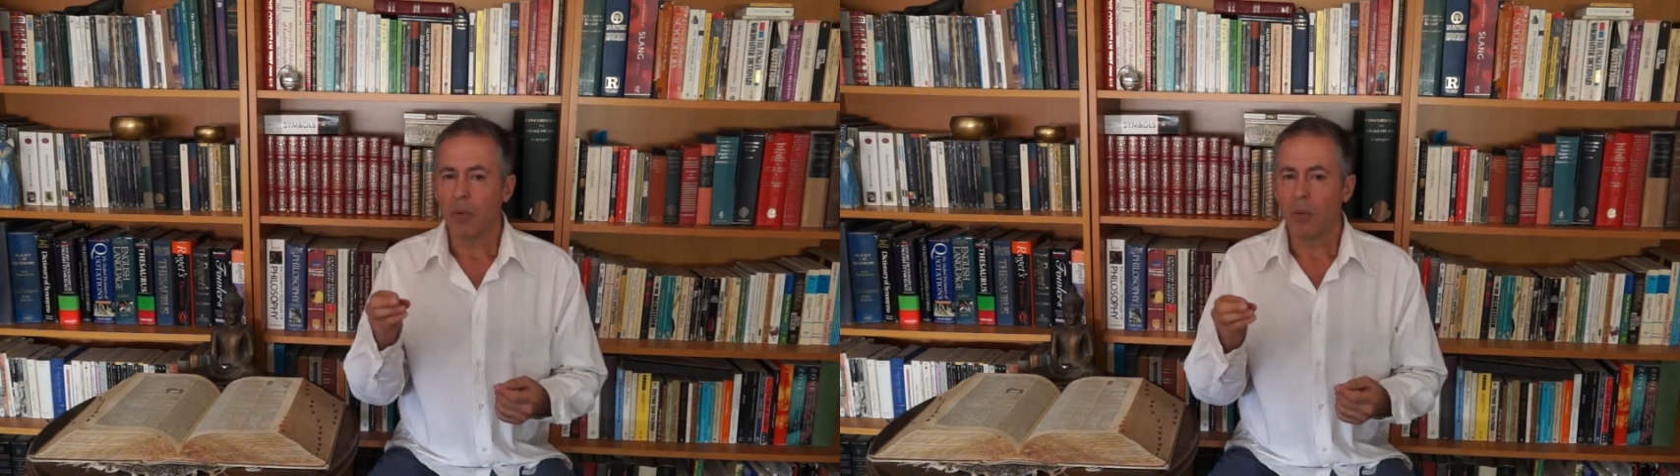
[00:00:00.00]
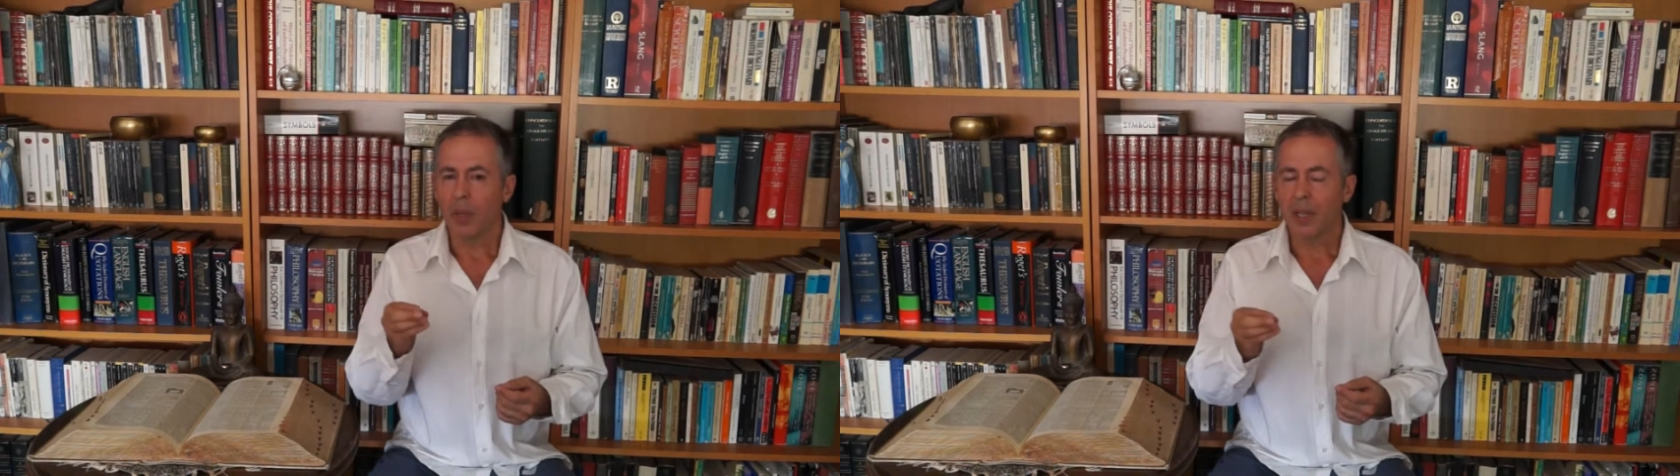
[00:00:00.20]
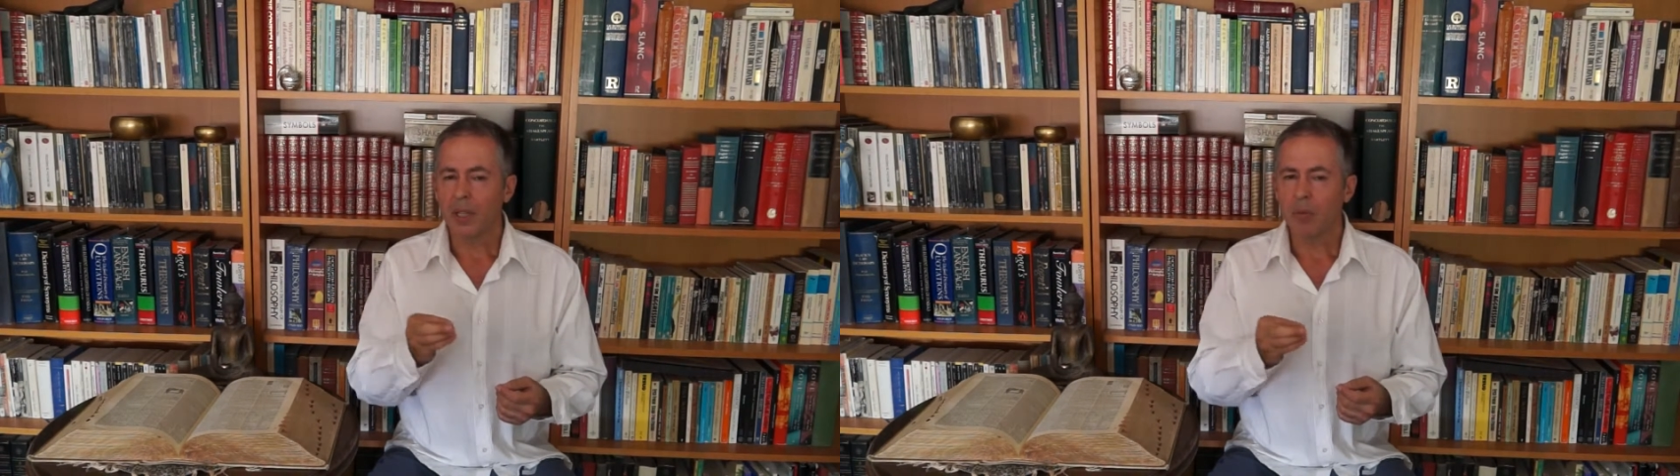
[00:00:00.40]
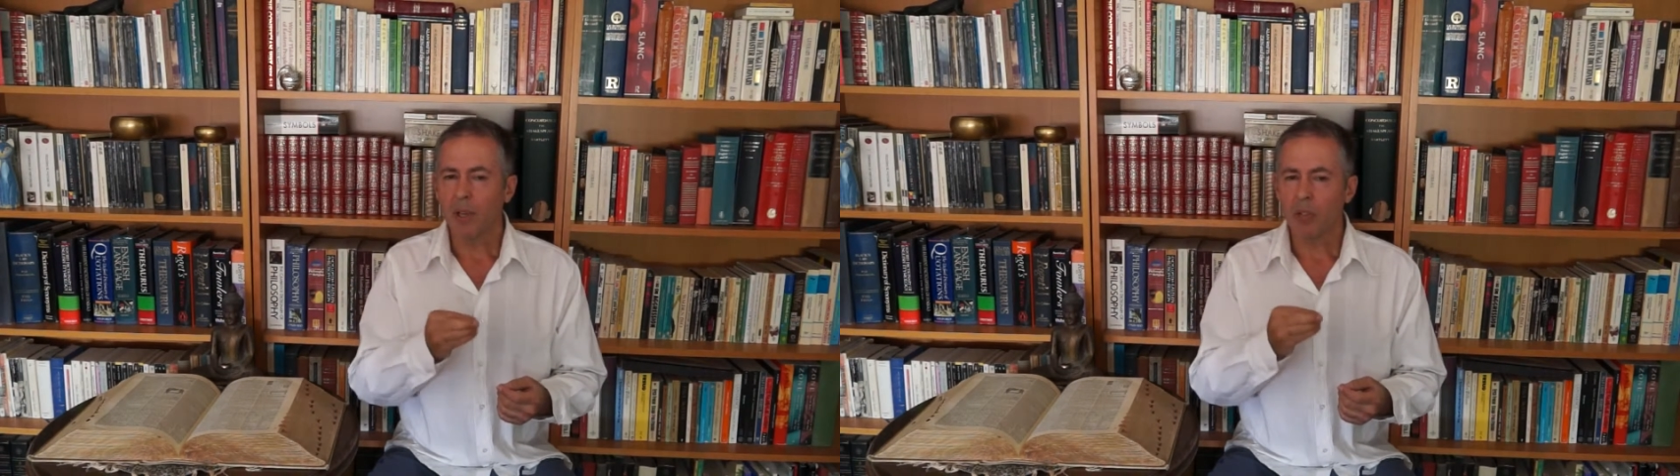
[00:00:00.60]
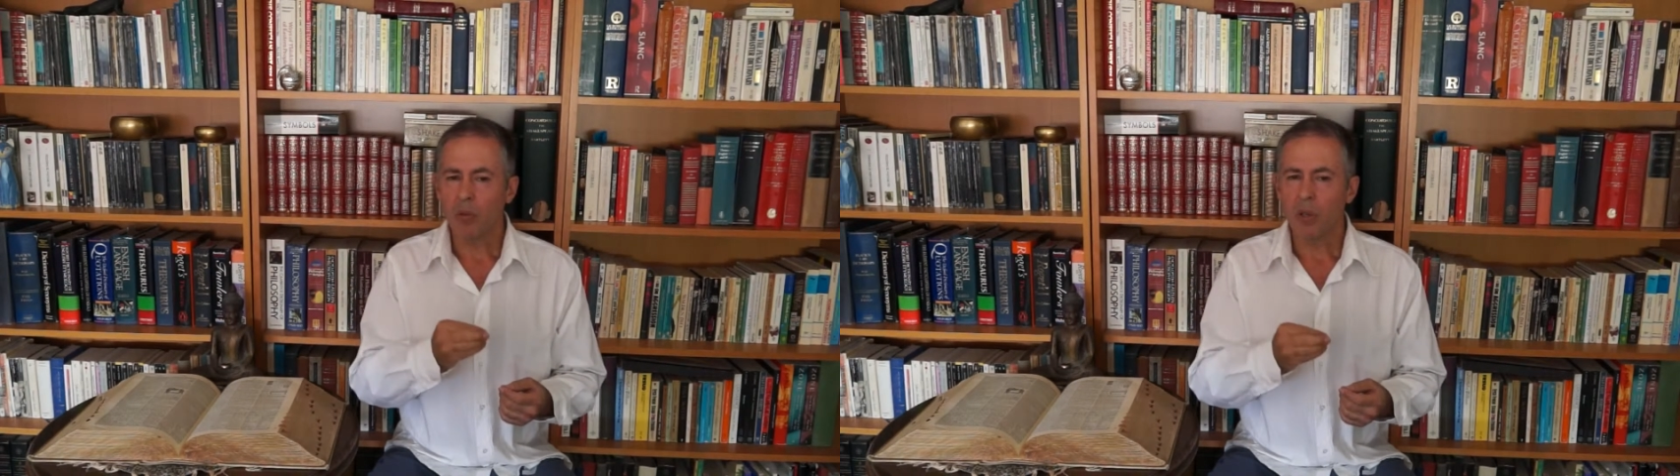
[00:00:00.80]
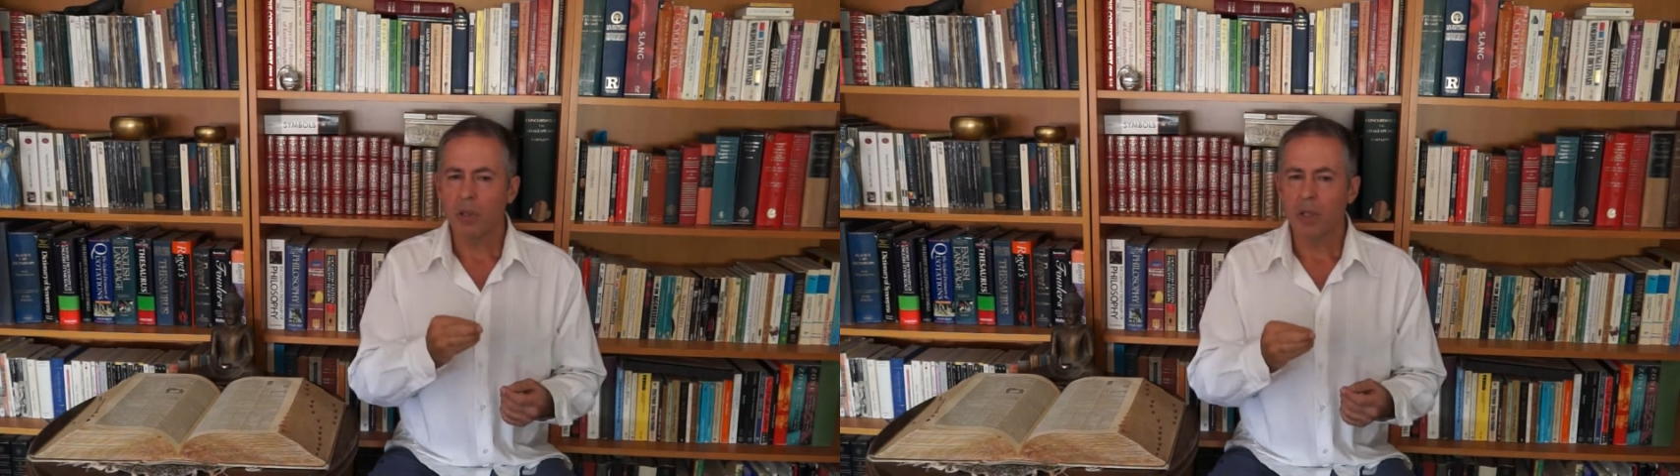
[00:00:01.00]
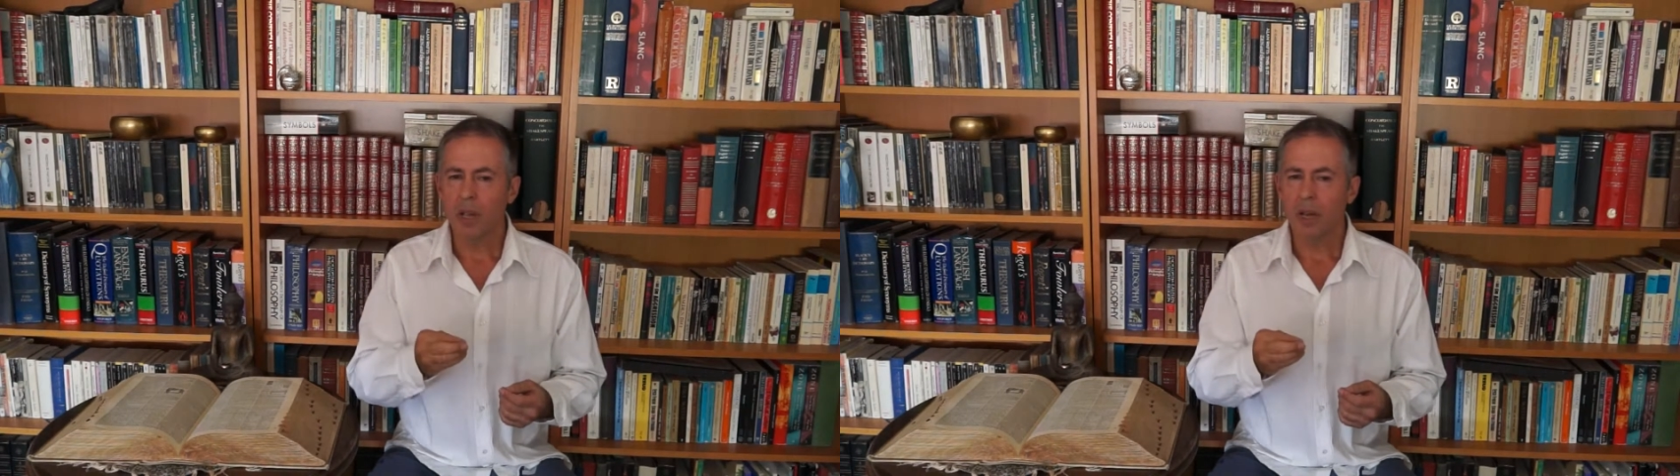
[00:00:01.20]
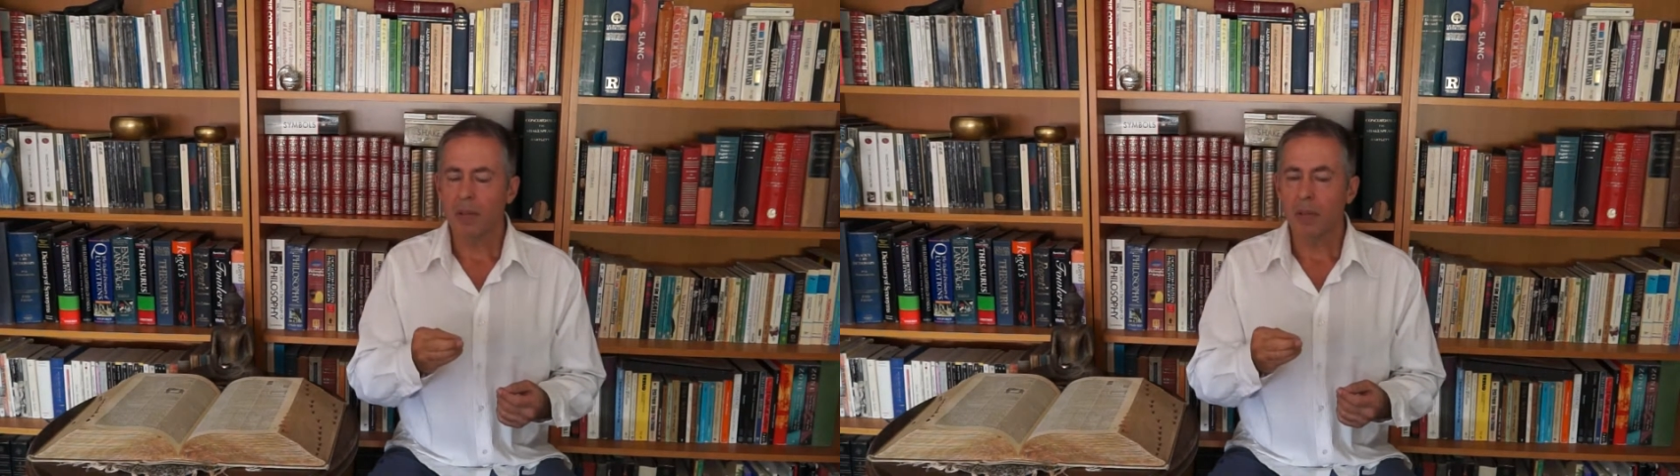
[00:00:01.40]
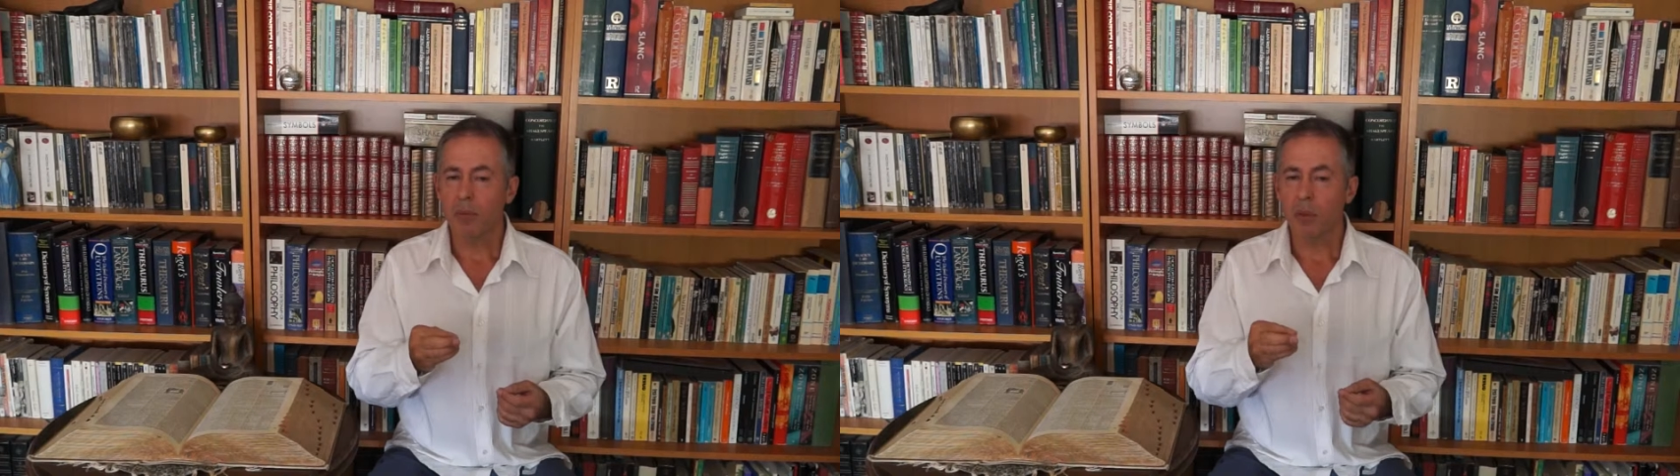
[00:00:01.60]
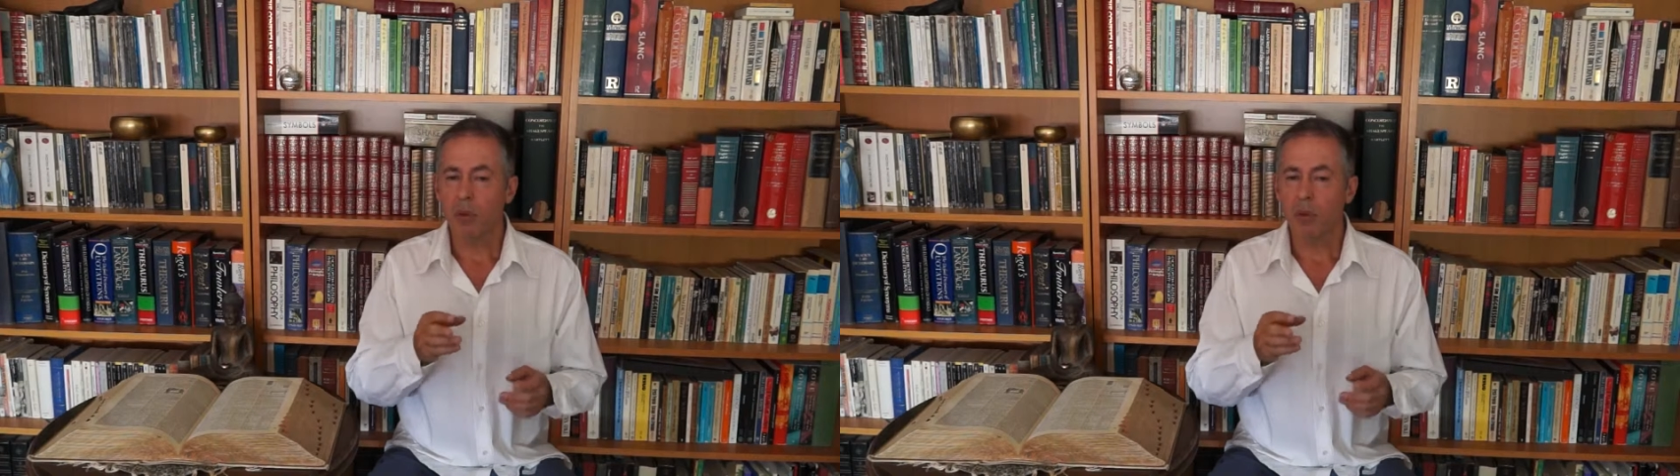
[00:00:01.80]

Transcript: We can express words and concepts with